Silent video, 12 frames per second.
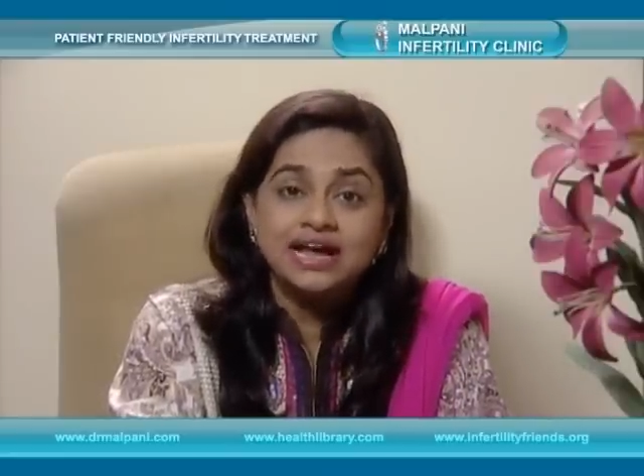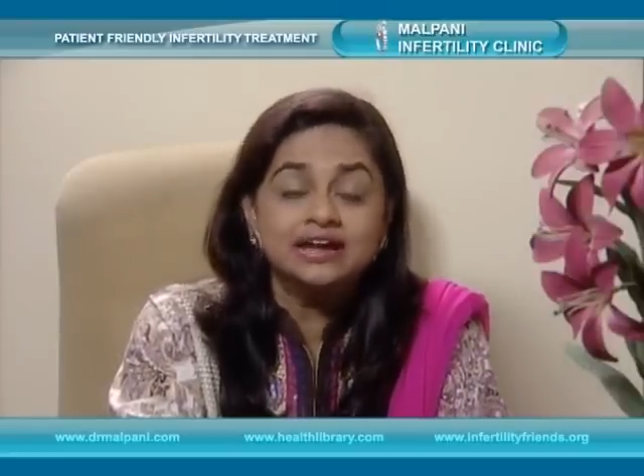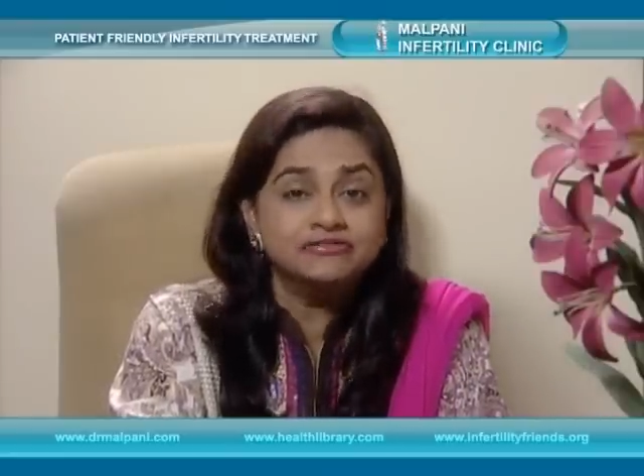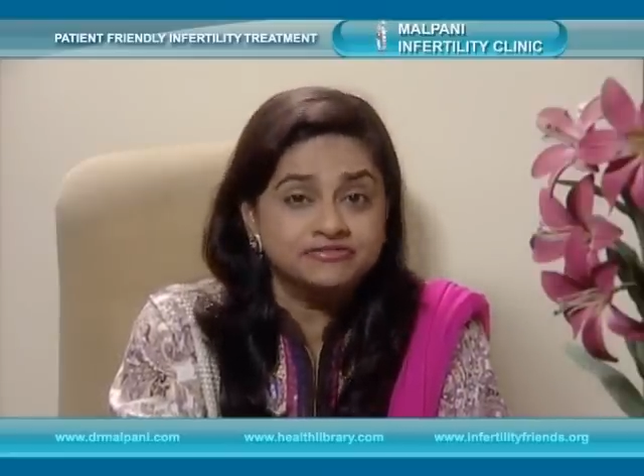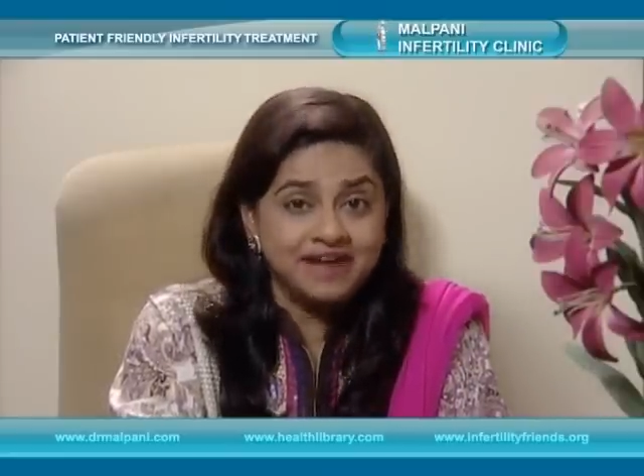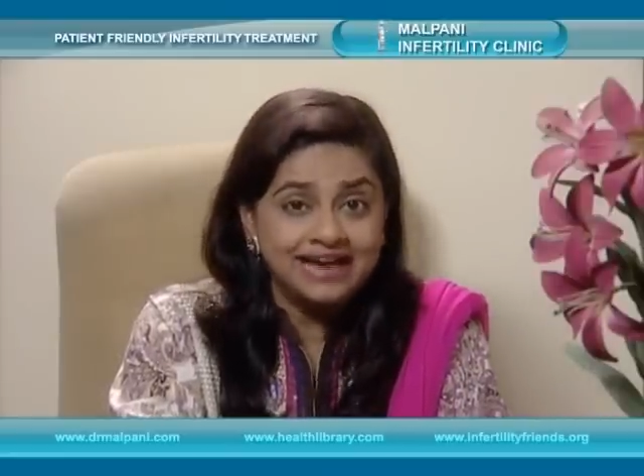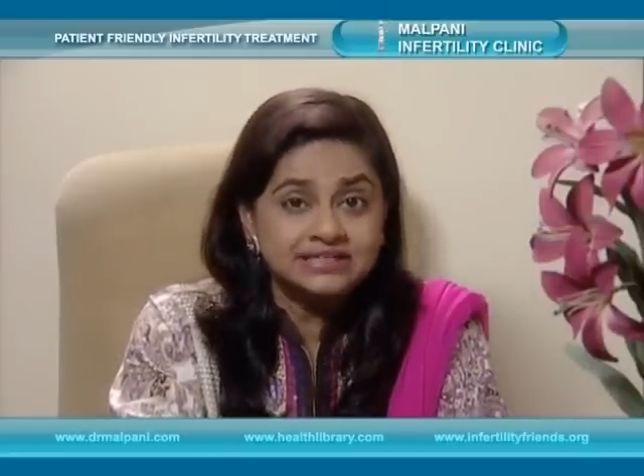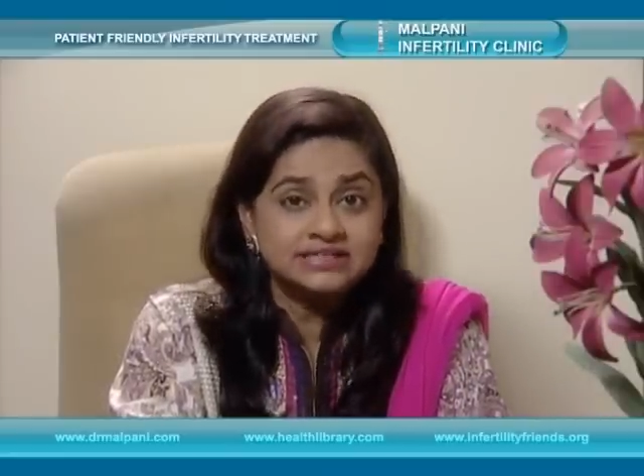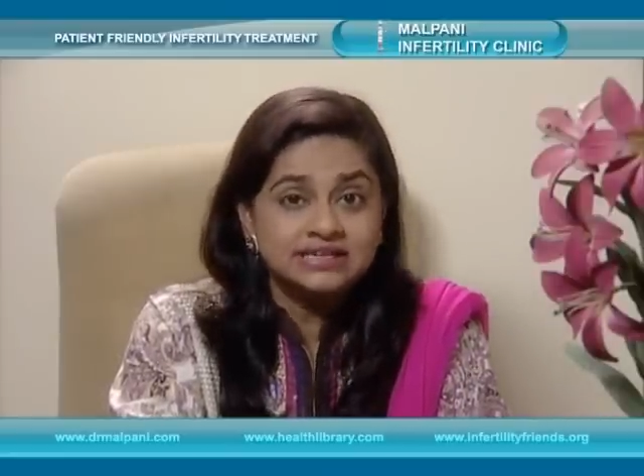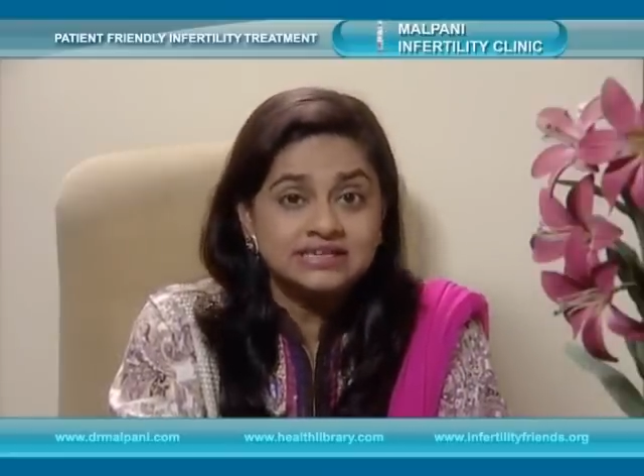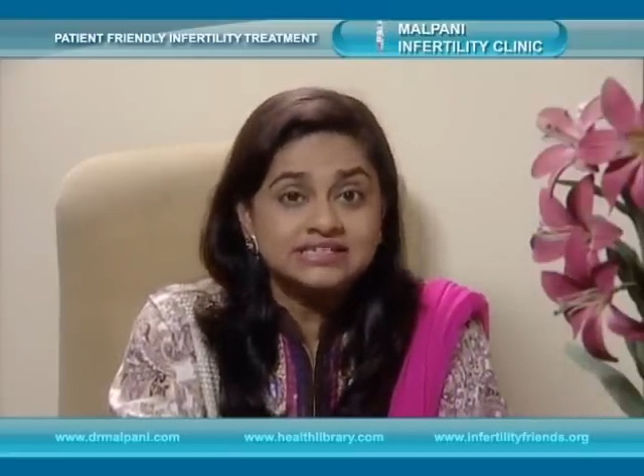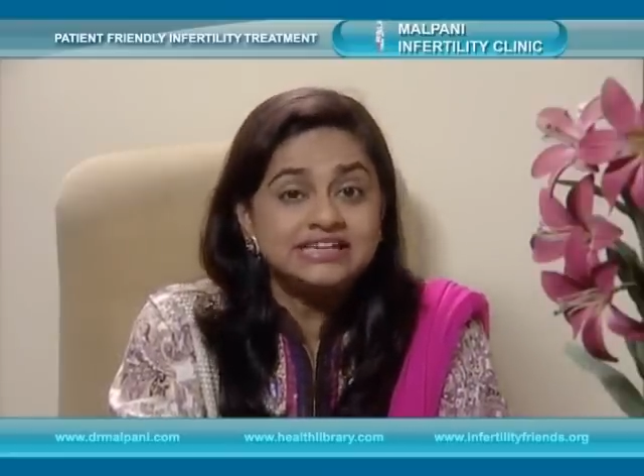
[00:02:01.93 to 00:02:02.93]
In fact,
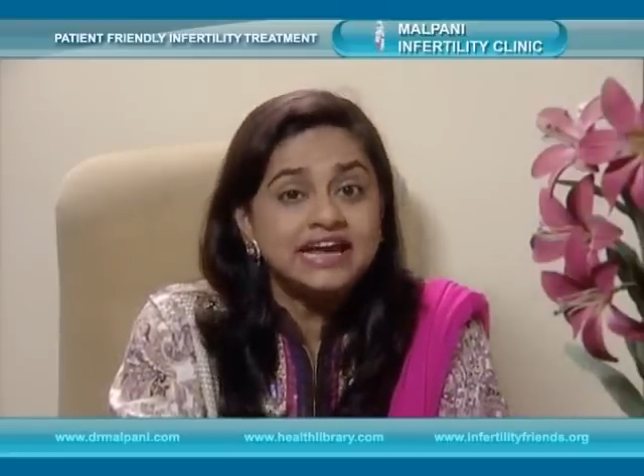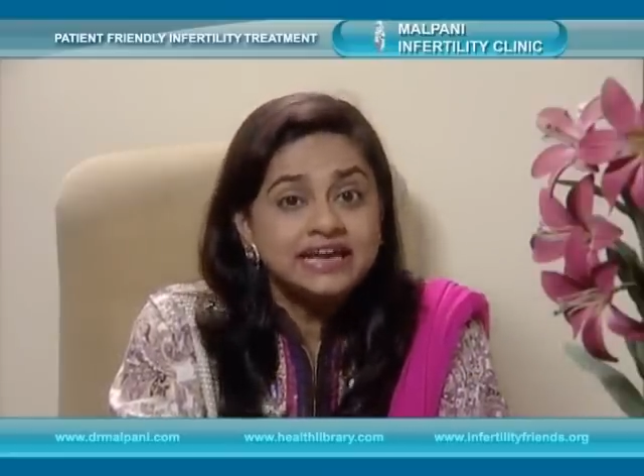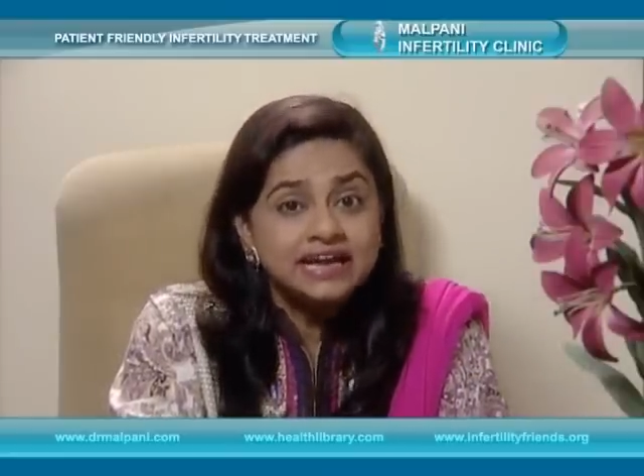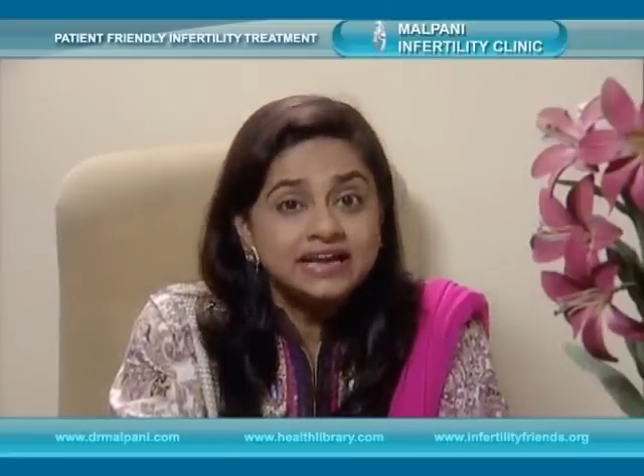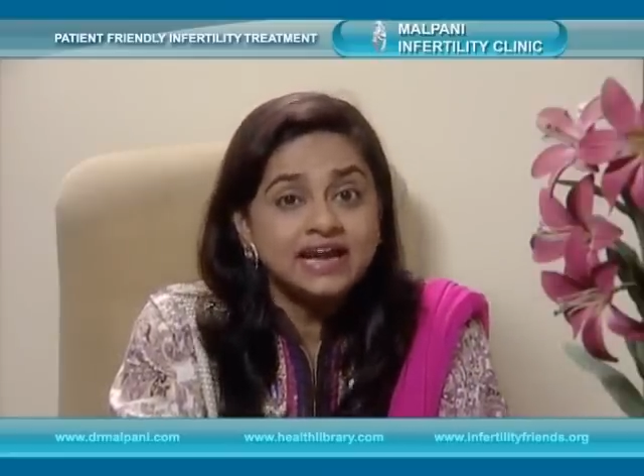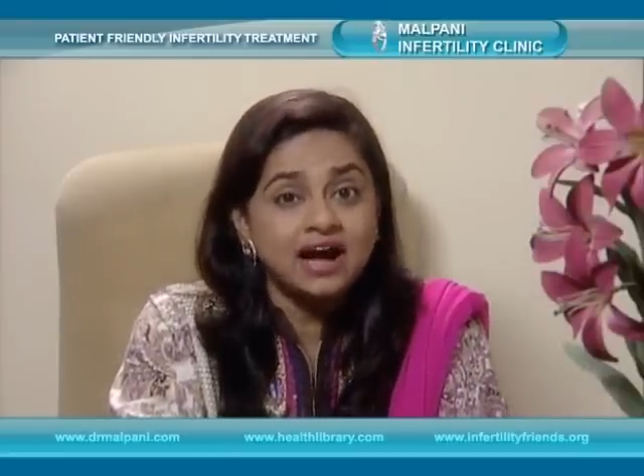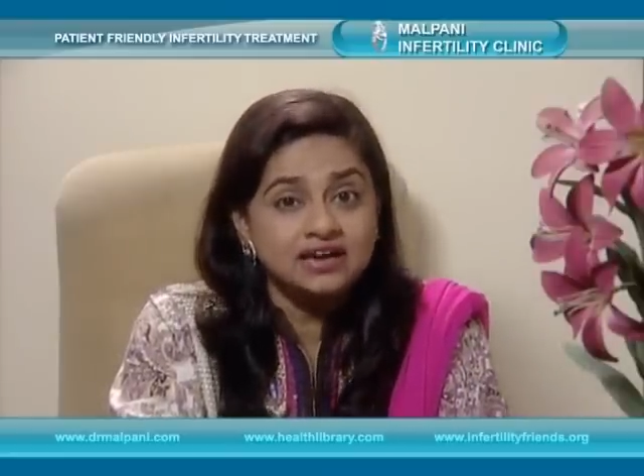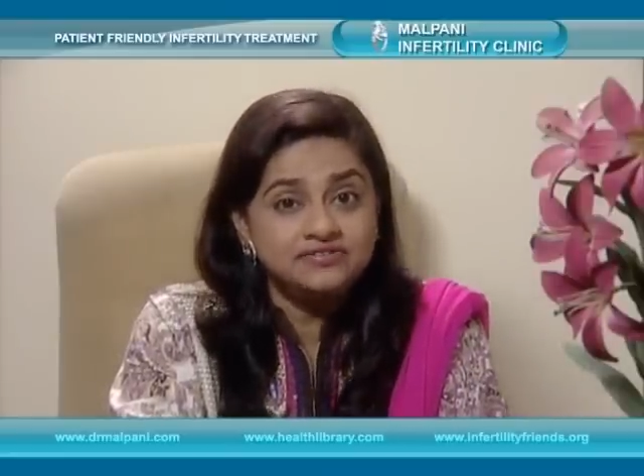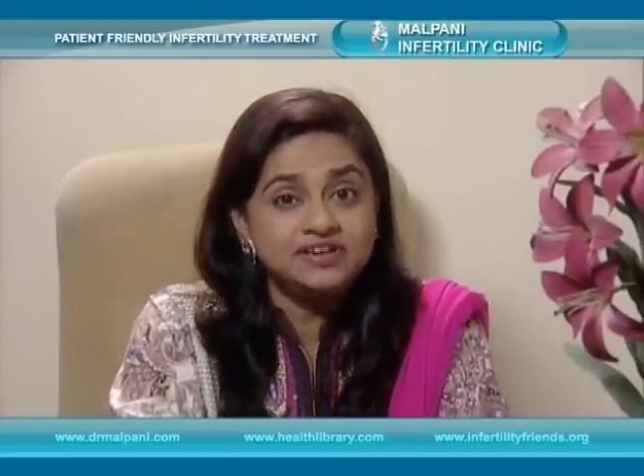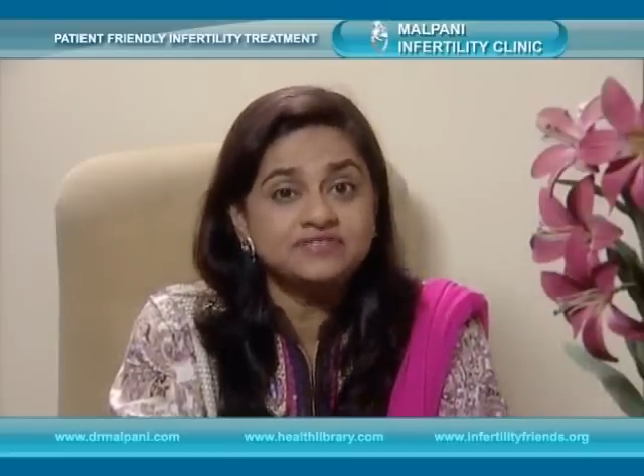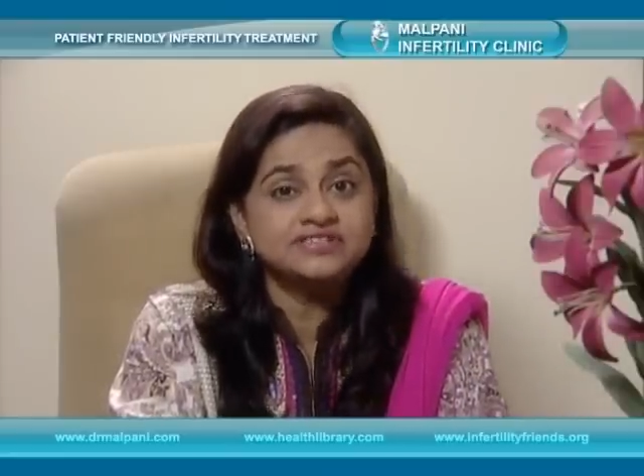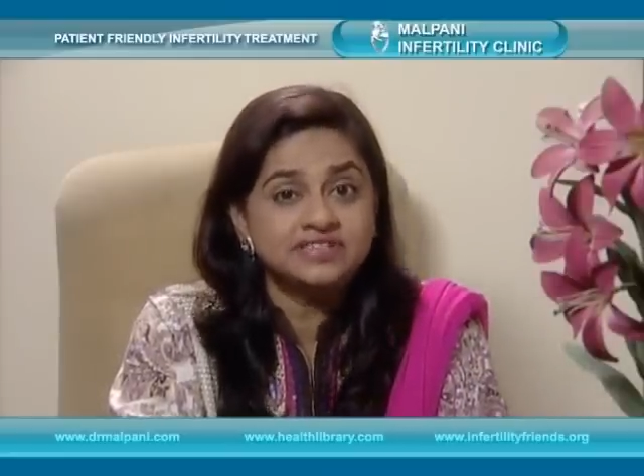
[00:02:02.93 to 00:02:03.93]
taking an
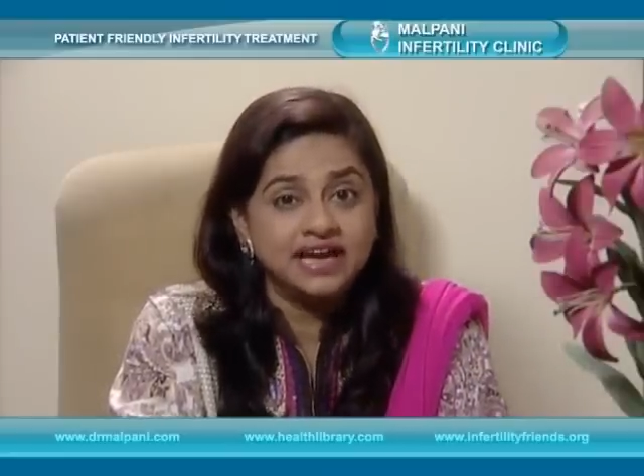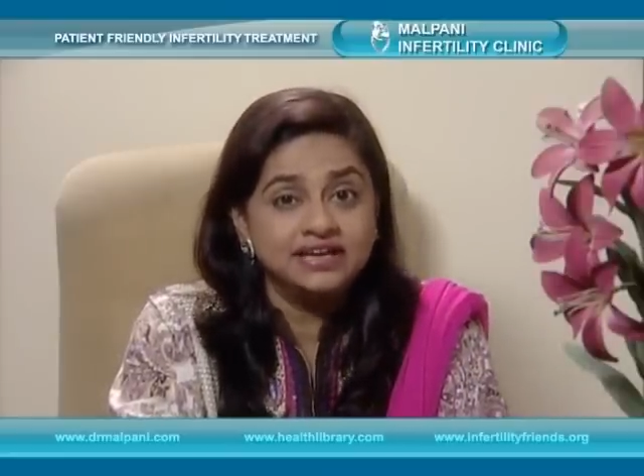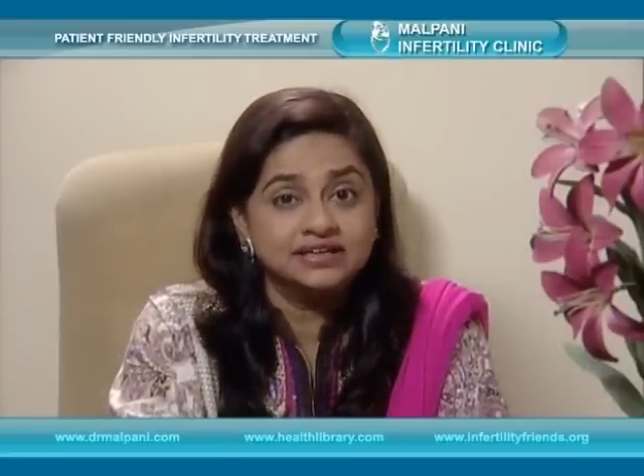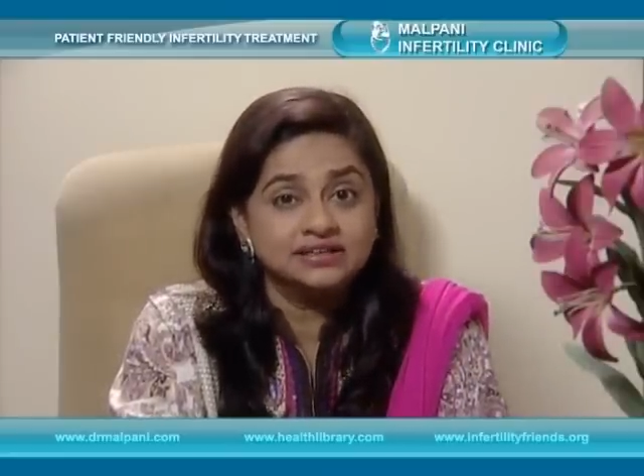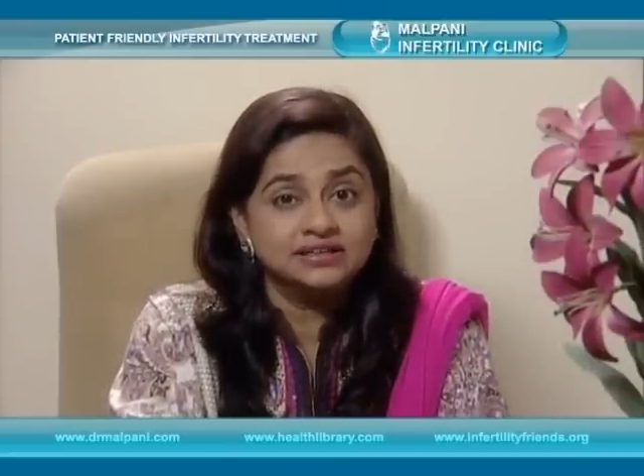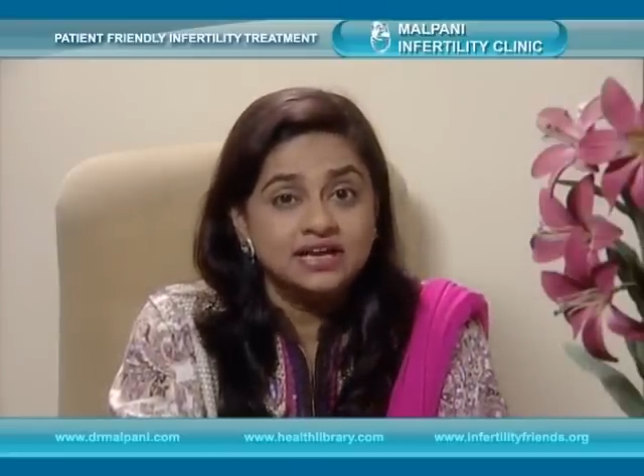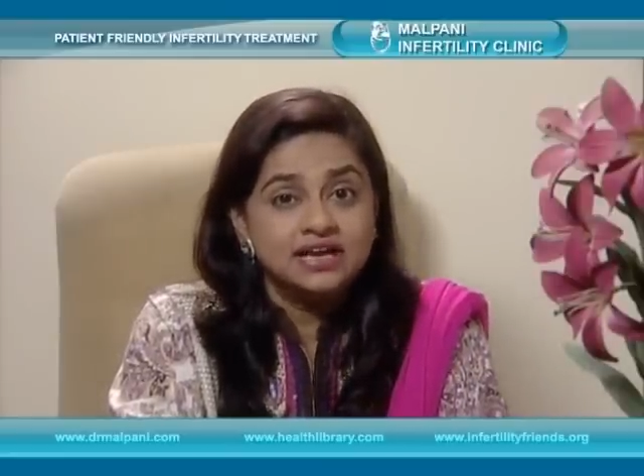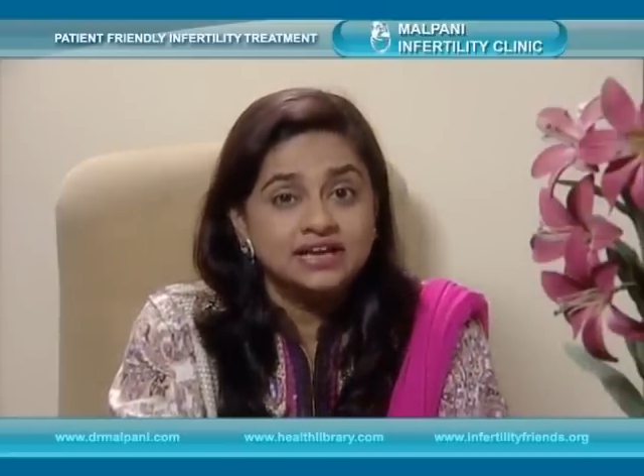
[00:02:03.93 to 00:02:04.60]
IVF cycle